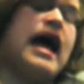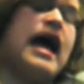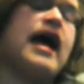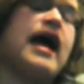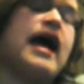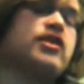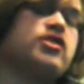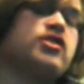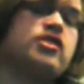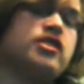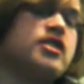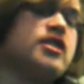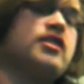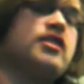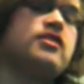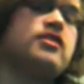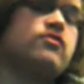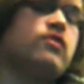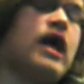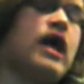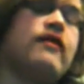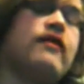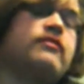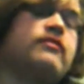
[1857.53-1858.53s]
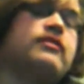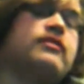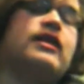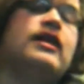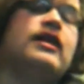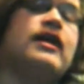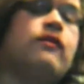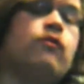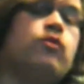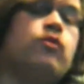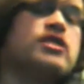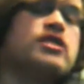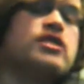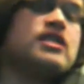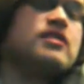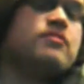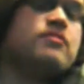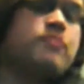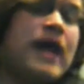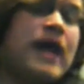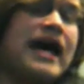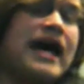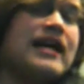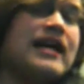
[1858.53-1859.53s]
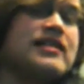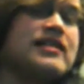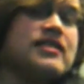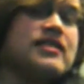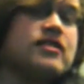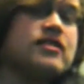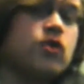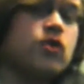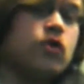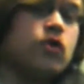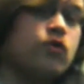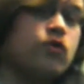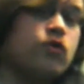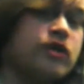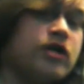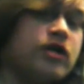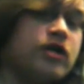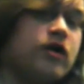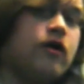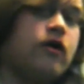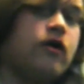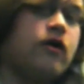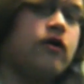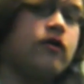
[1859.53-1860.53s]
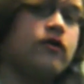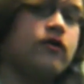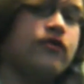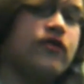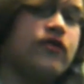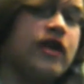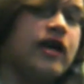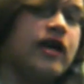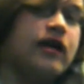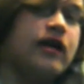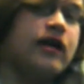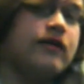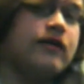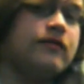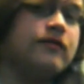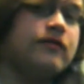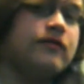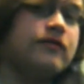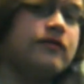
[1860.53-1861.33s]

Action scenes, was it as bad as the Total Recall thing?